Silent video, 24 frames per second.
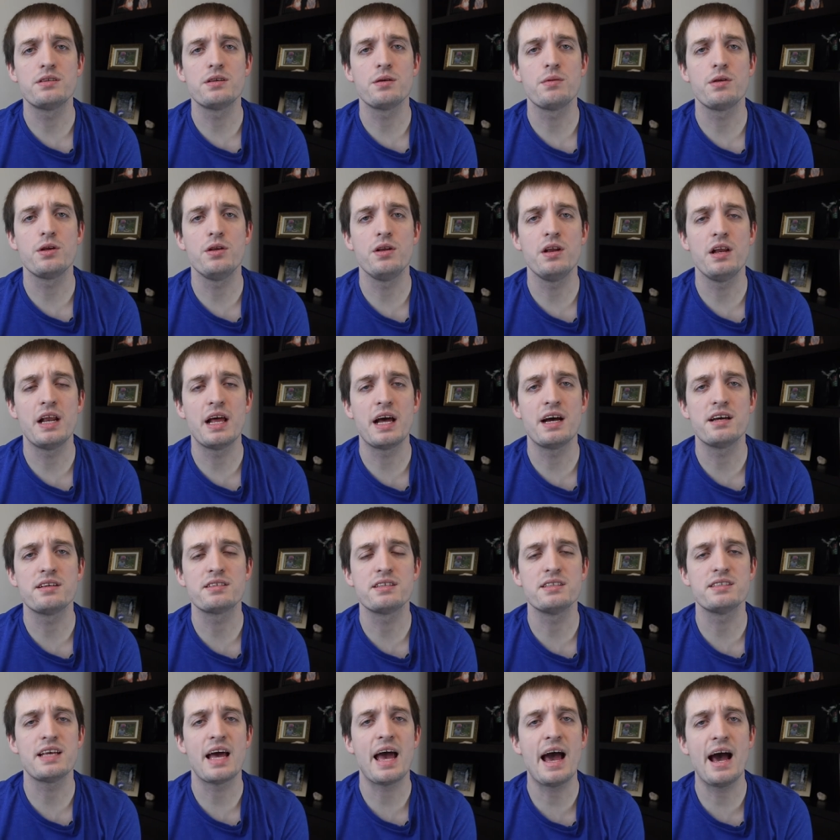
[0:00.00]
something you need to ask
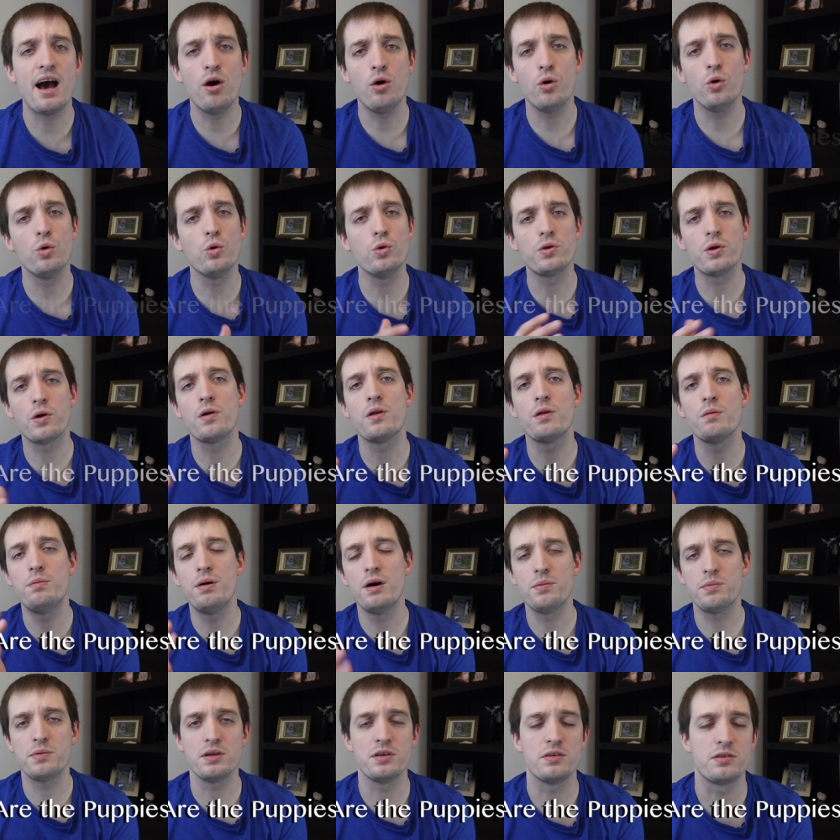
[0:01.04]
is how old are the
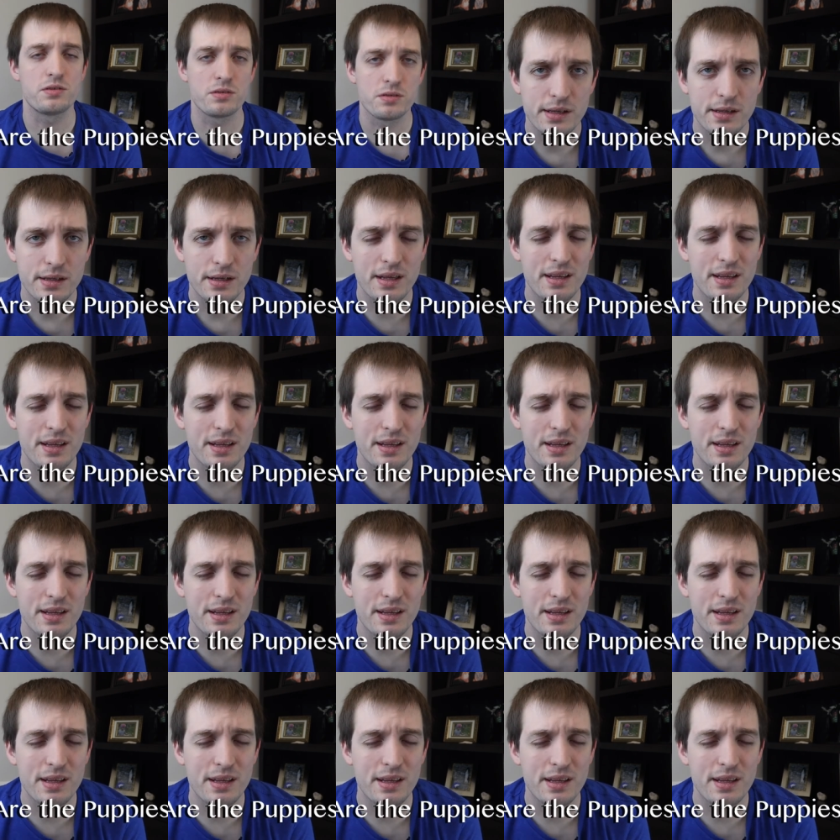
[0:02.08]
puppies?